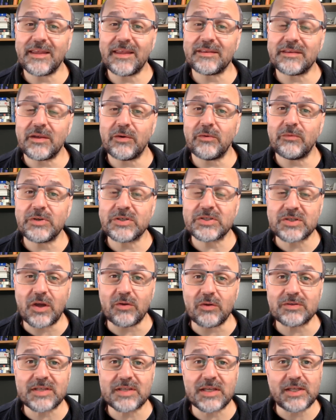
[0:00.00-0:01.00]
that the
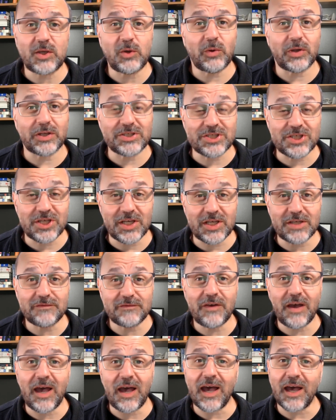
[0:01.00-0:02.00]
results that you
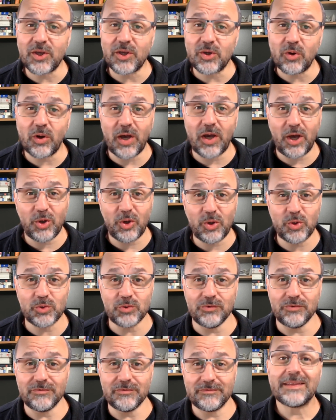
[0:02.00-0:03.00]
achieve are your
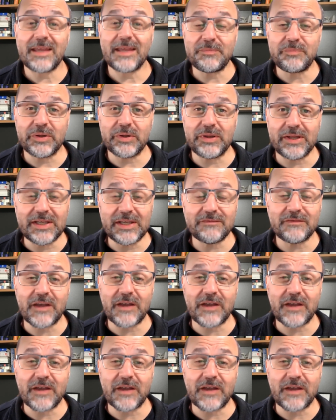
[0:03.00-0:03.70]
own. They believe